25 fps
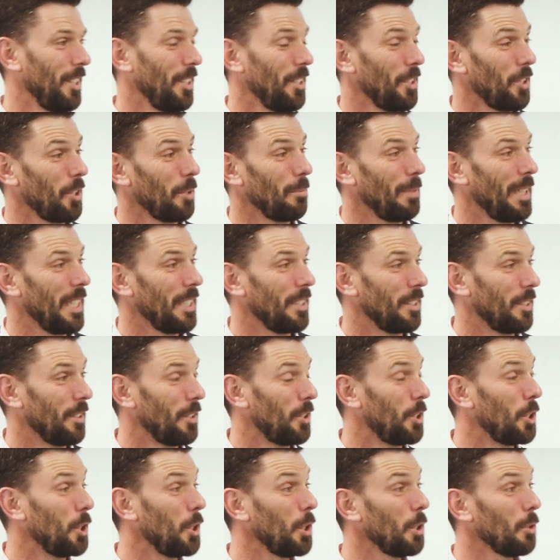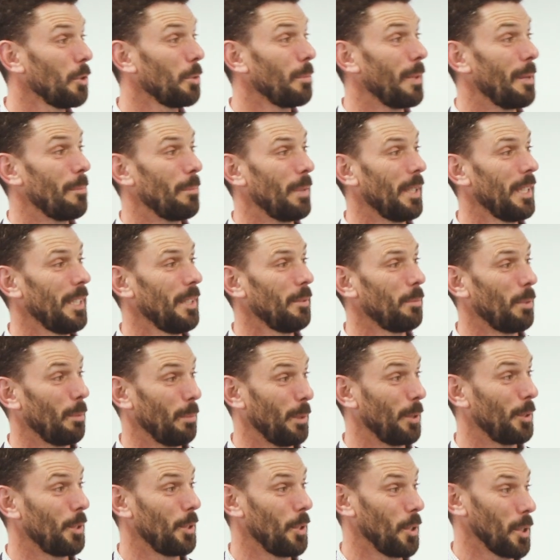So Martin, do you remember when
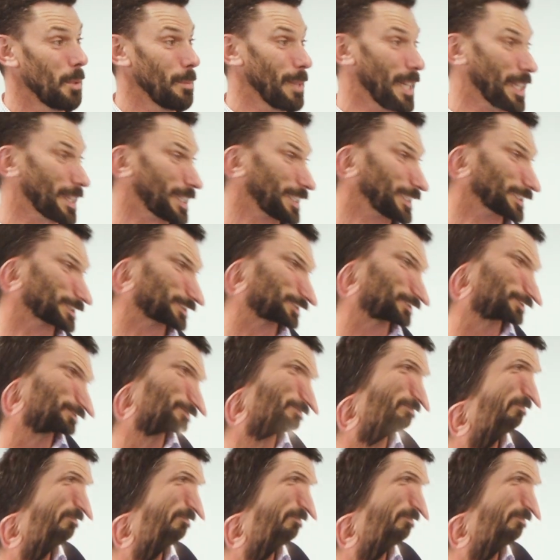we were talking about this?